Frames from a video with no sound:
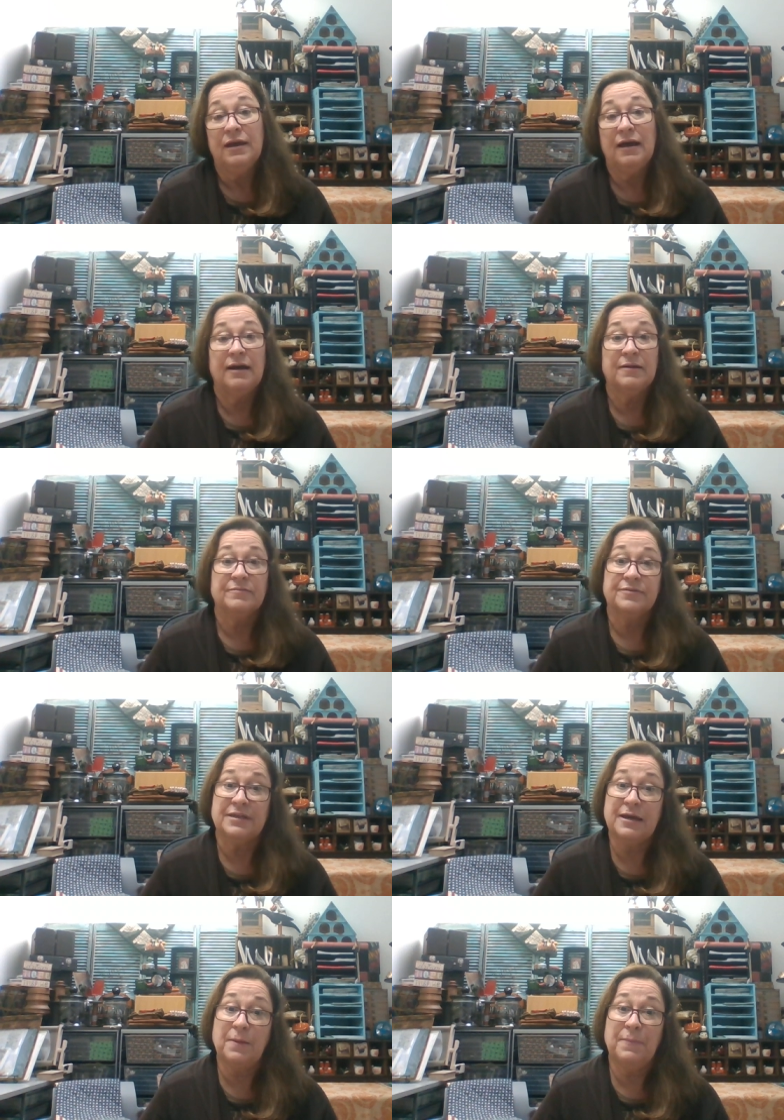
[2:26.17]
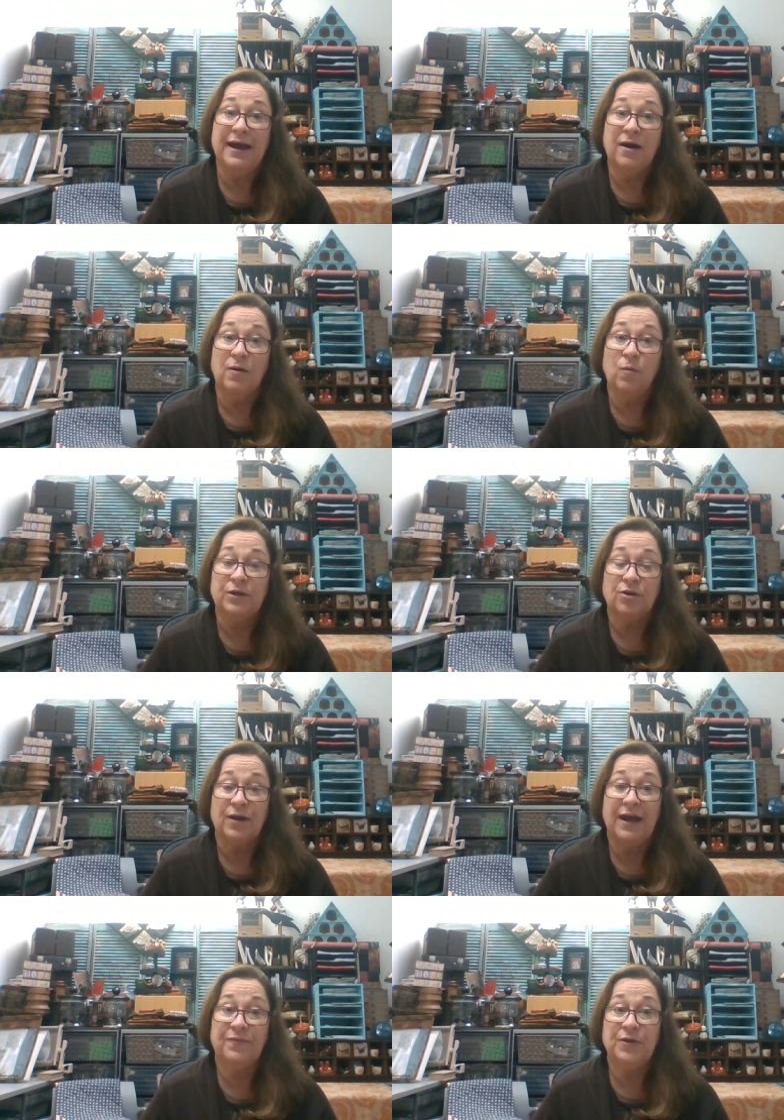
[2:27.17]
uh, think about when you're
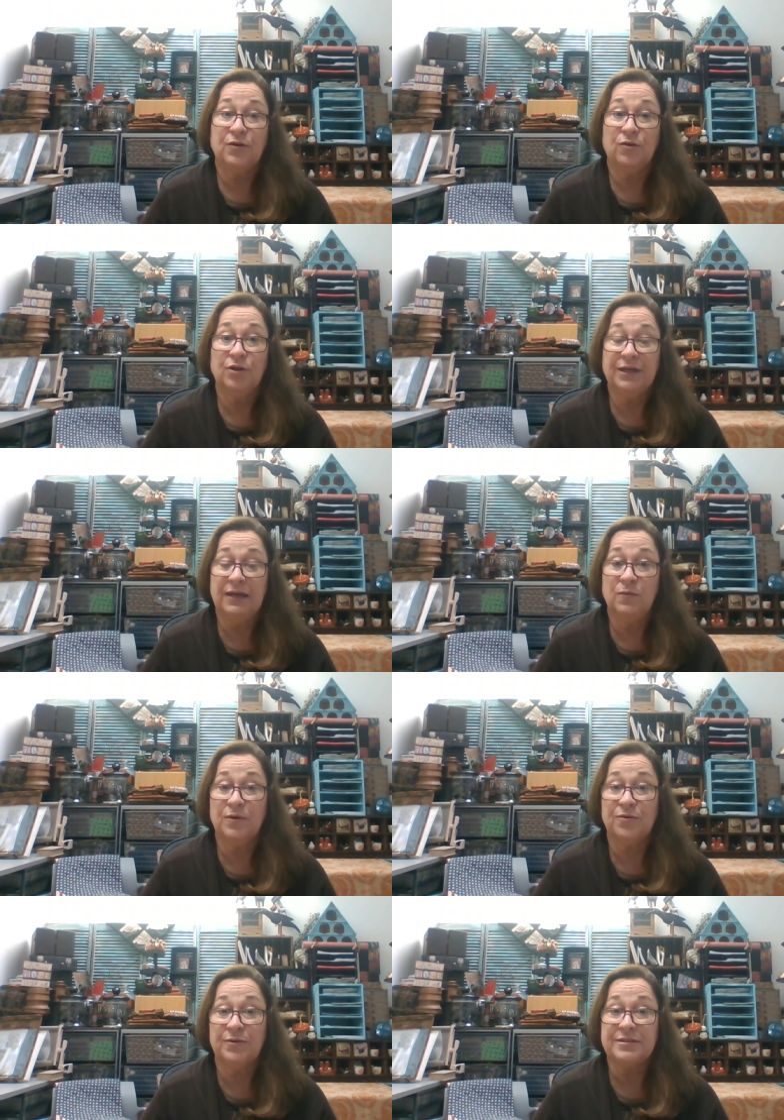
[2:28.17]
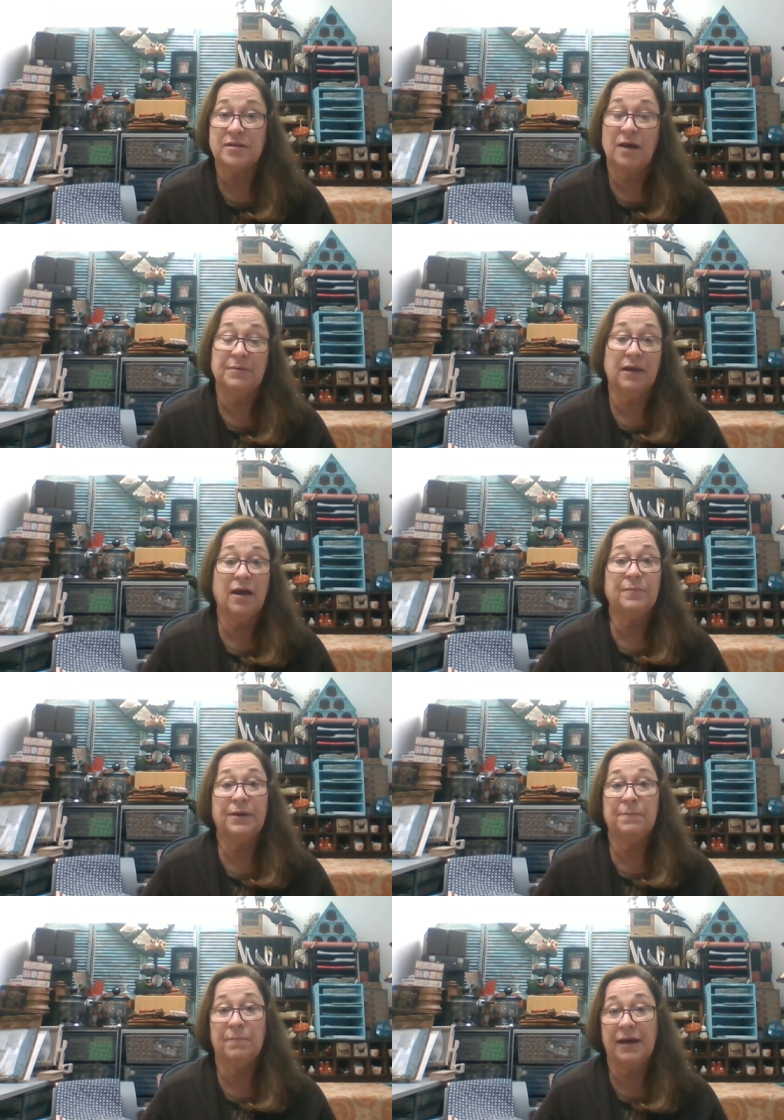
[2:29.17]
out there looking, whether it's Hobby
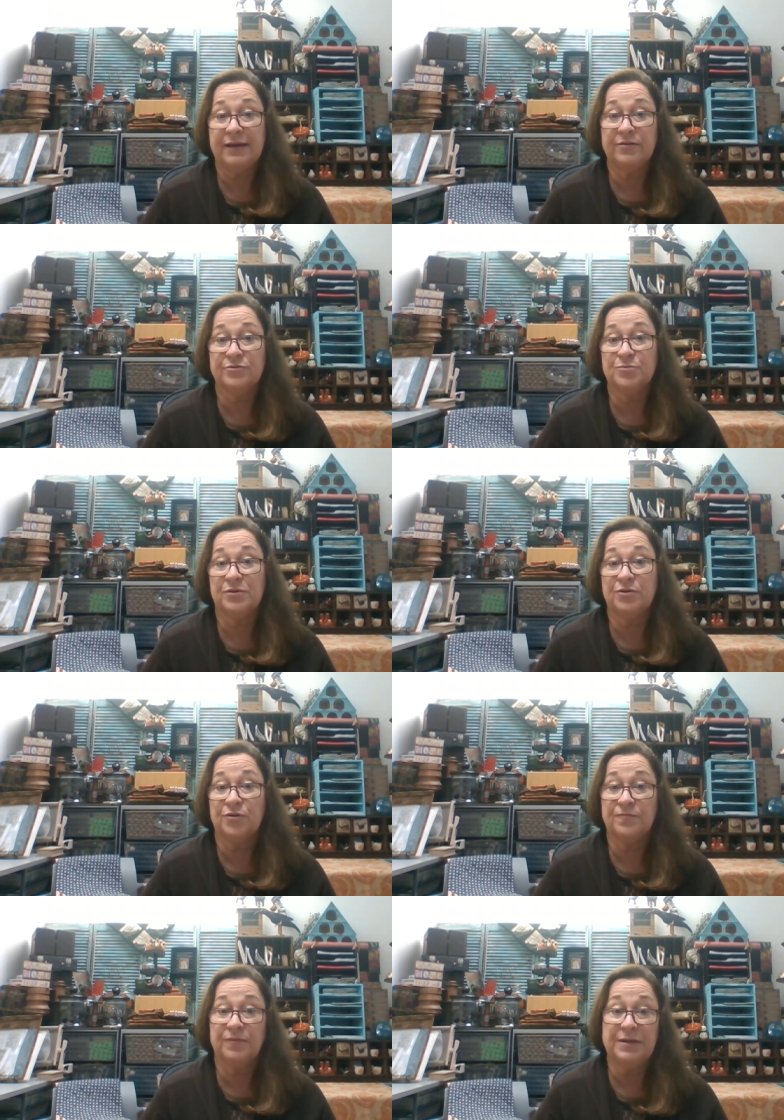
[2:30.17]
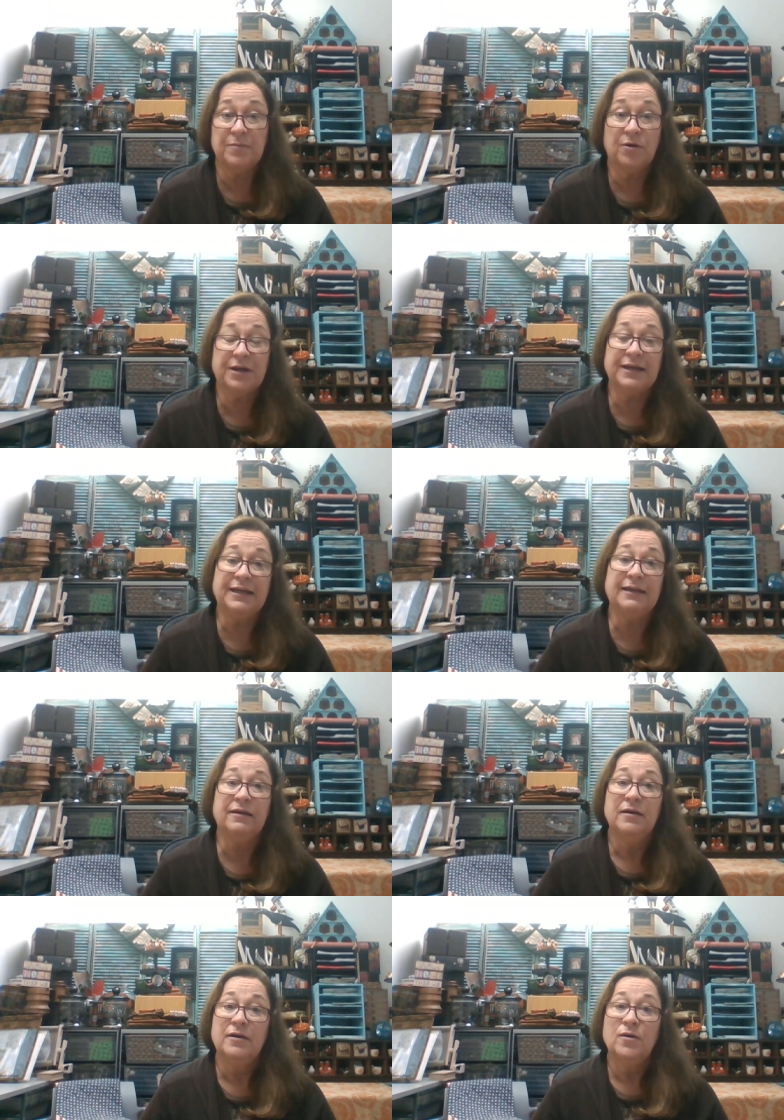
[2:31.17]
Lobby, Michael's, whether you're flea marketing,
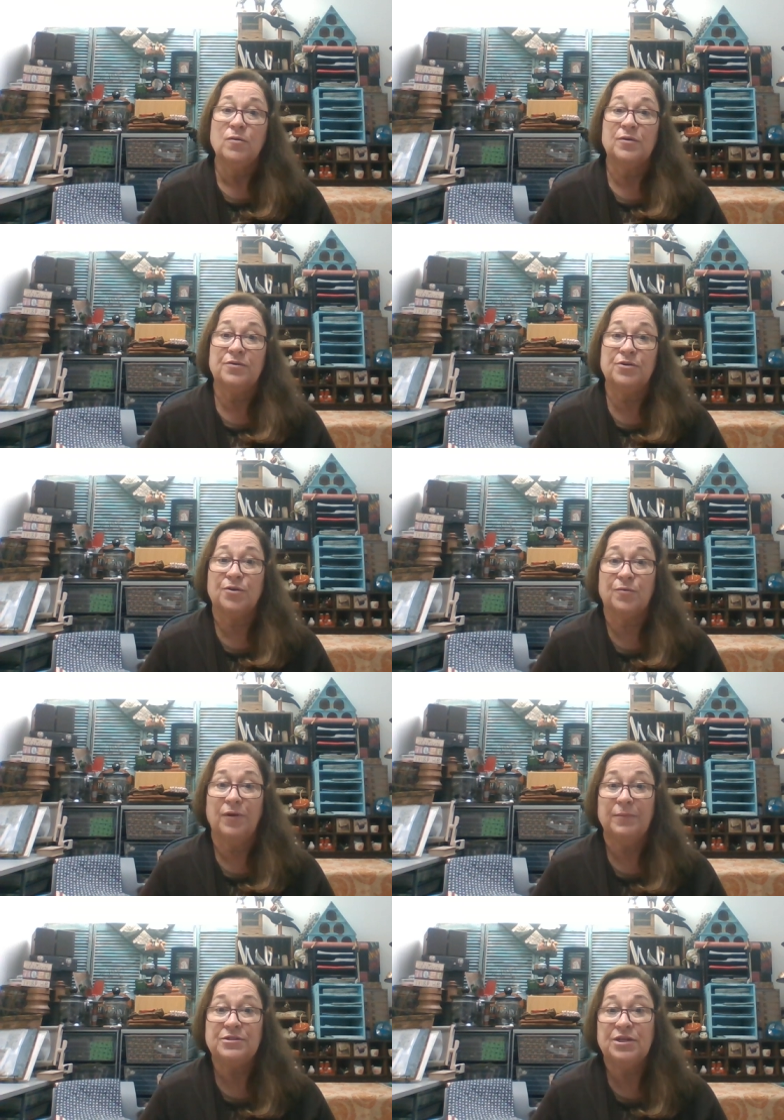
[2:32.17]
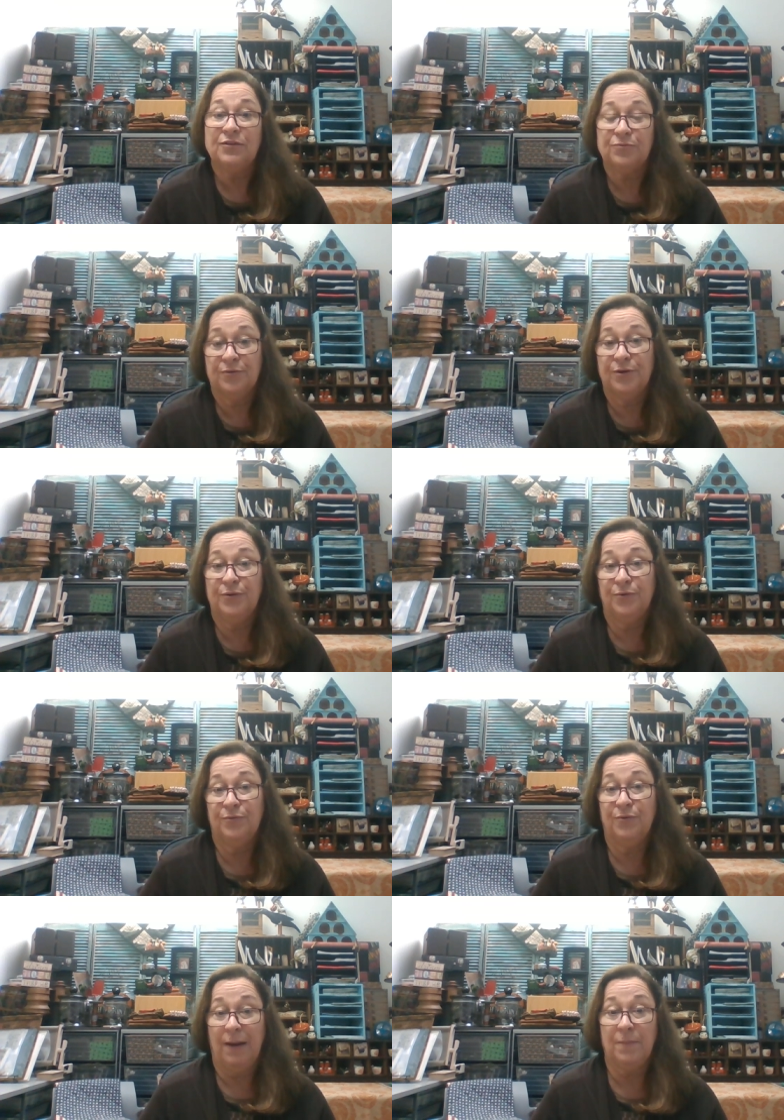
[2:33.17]
whether you're rummaging through
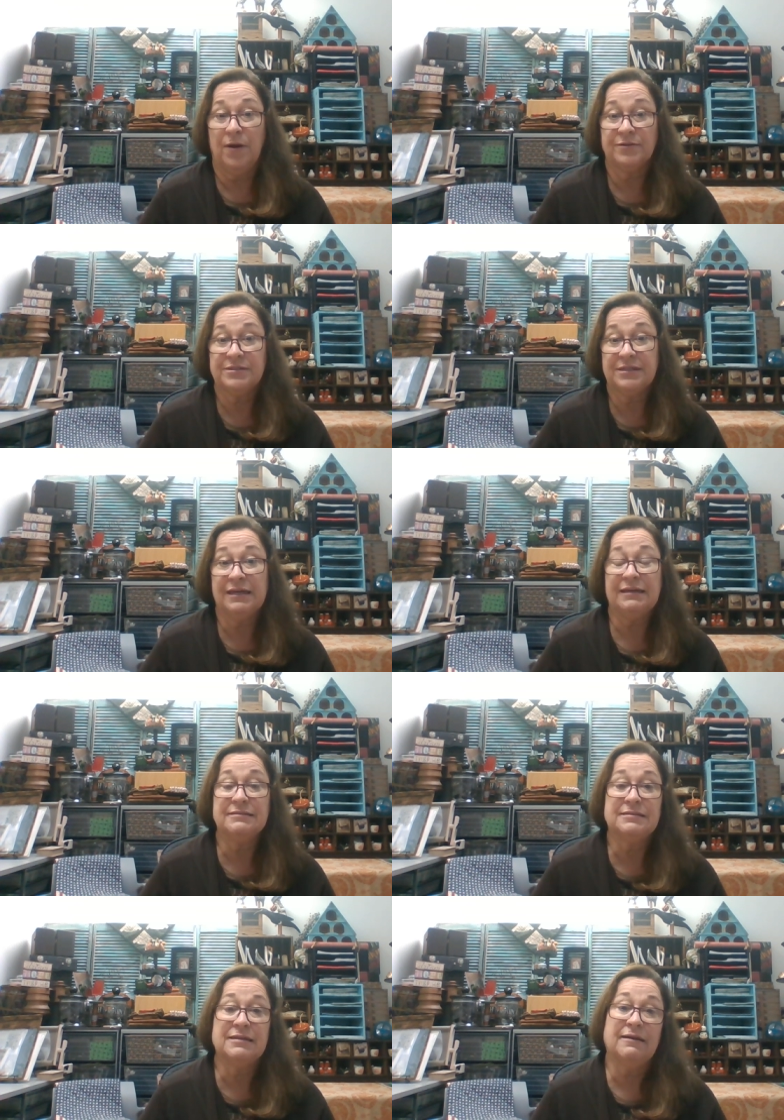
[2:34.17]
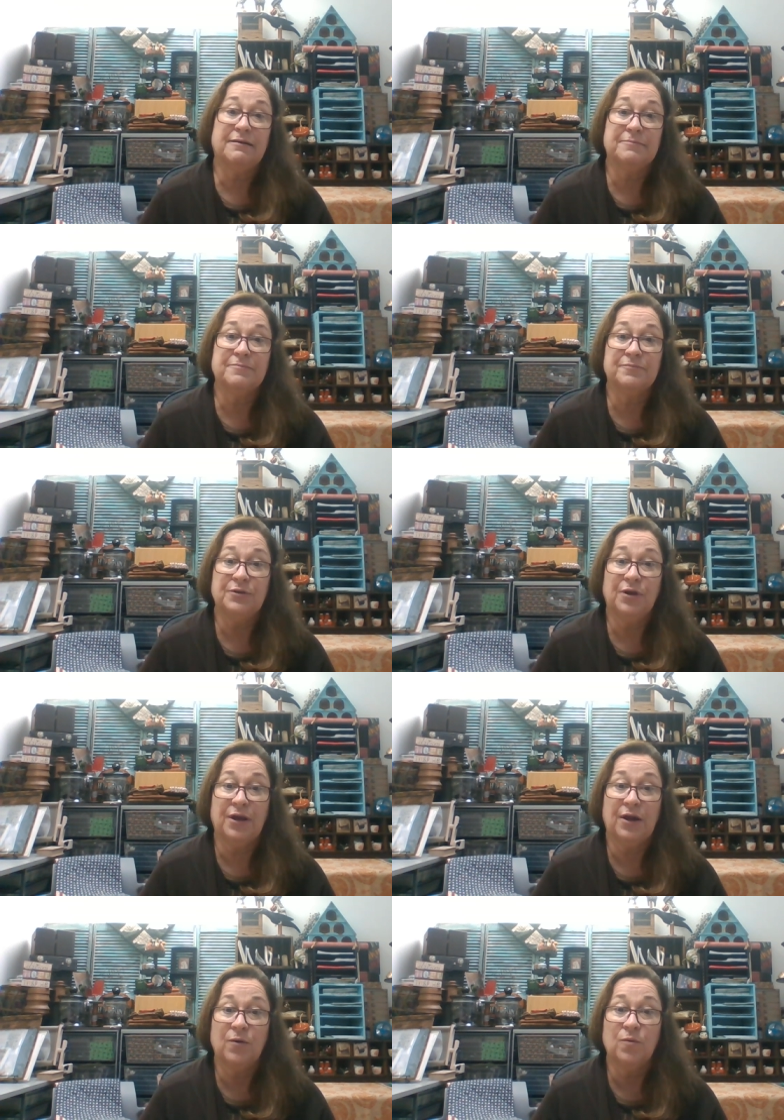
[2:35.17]
grandma's things, um, you
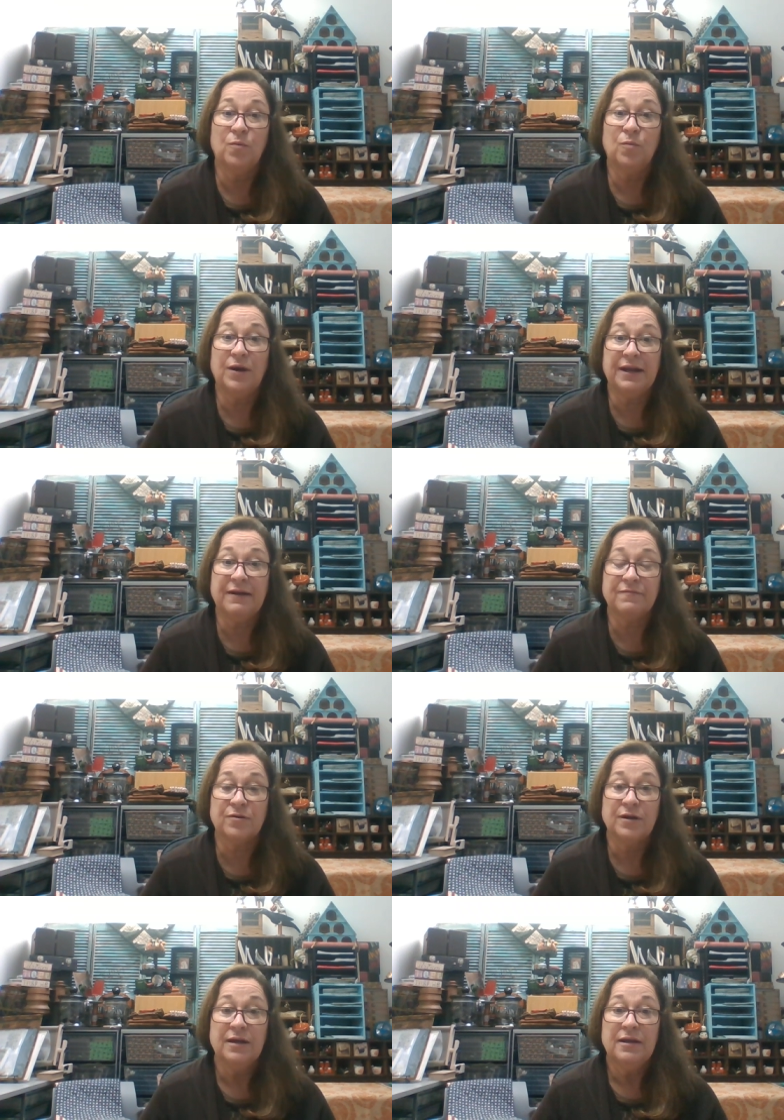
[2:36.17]
know, whatever.